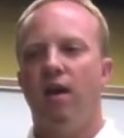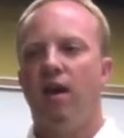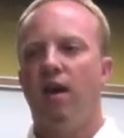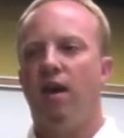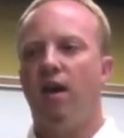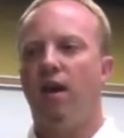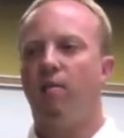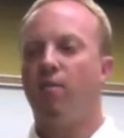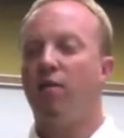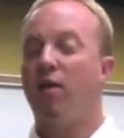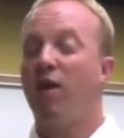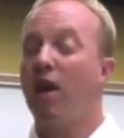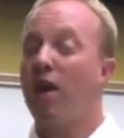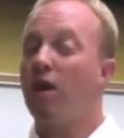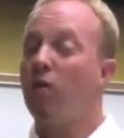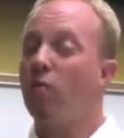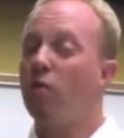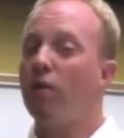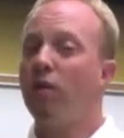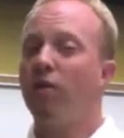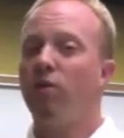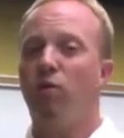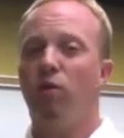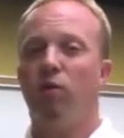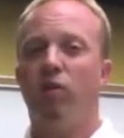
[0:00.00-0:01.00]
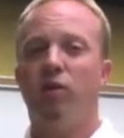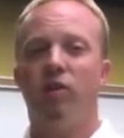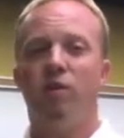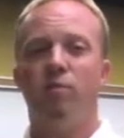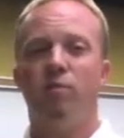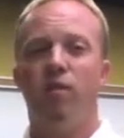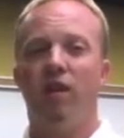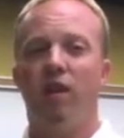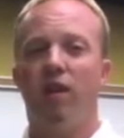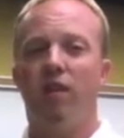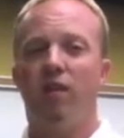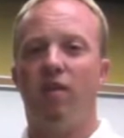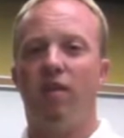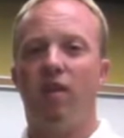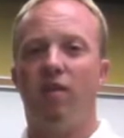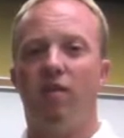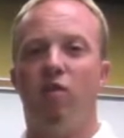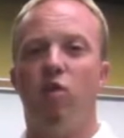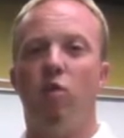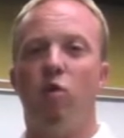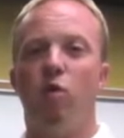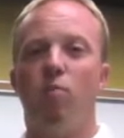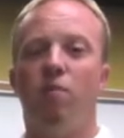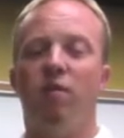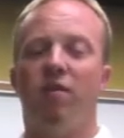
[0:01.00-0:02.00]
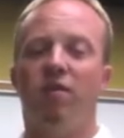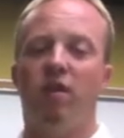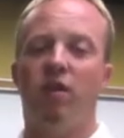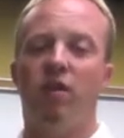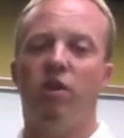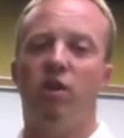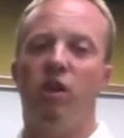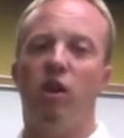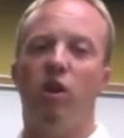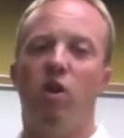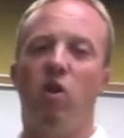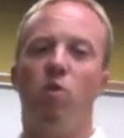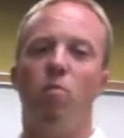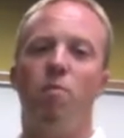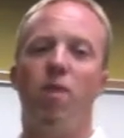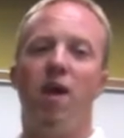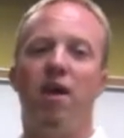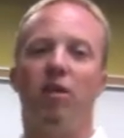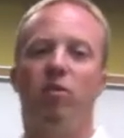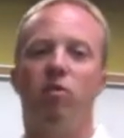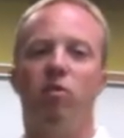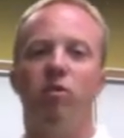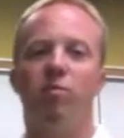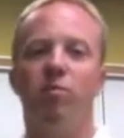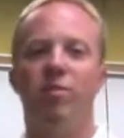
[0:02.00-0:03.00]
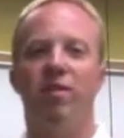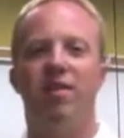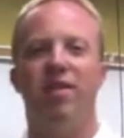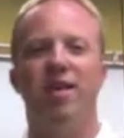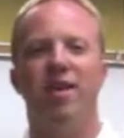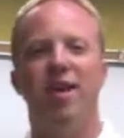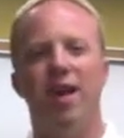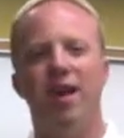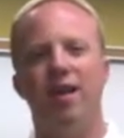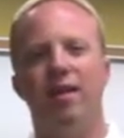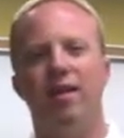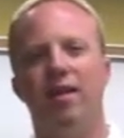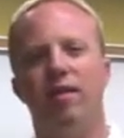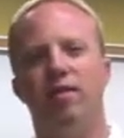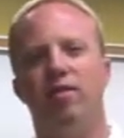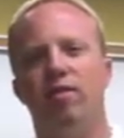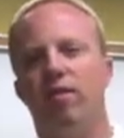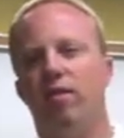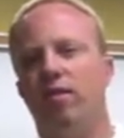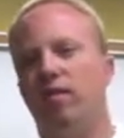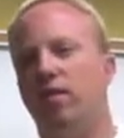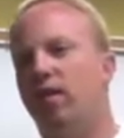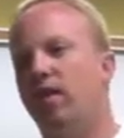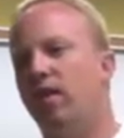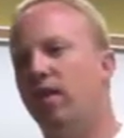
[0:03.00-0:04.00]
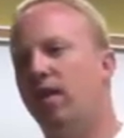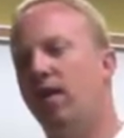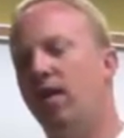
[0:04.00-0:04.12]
You got to research them, and it's your position to go back to them and say, hey, listen,